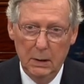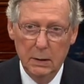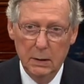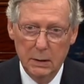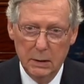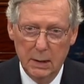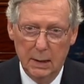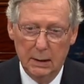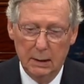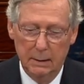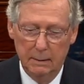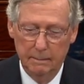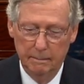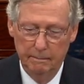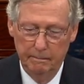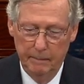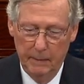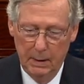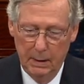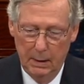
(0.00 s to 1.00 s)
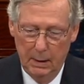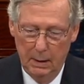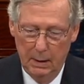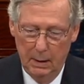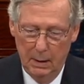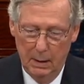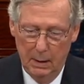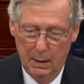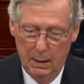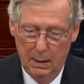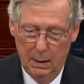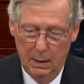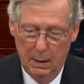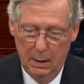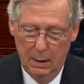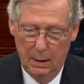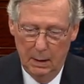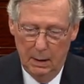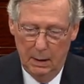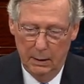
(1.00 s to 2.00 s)
Second,
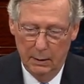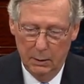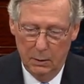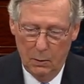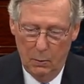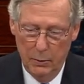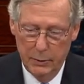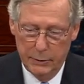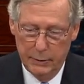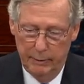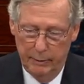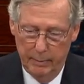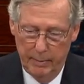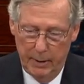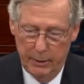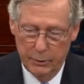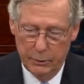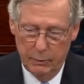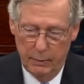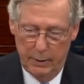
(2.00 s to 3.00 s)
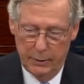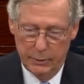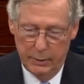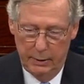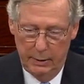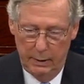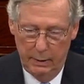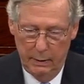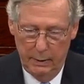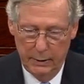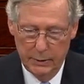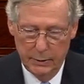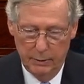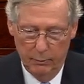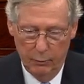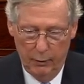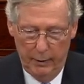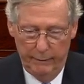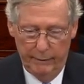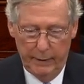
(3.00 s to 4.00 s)
in the course of administration hearings and
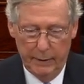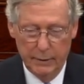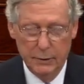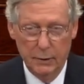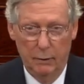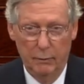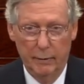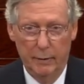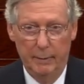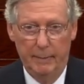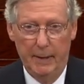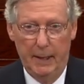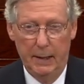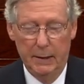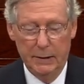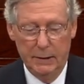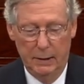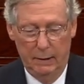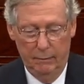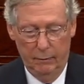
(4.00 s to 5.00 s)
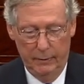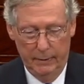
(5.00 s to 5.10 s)
briefings over the past several